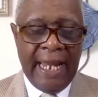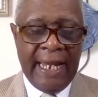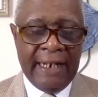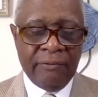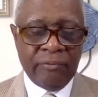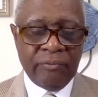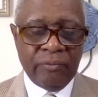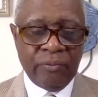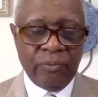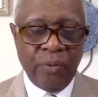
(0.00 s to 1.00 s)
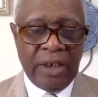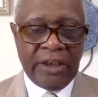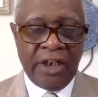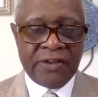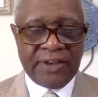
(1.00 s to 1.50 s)
And
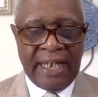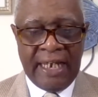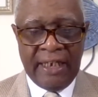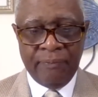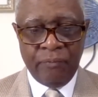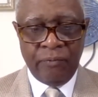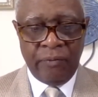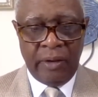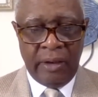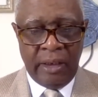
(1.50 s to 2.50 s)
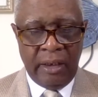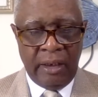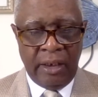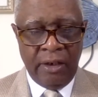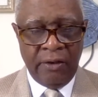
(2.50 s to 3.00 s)
what they're saying
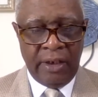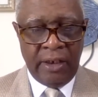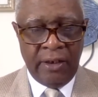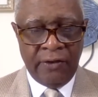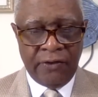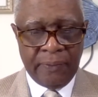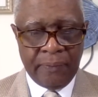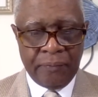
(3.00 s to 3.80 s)
here is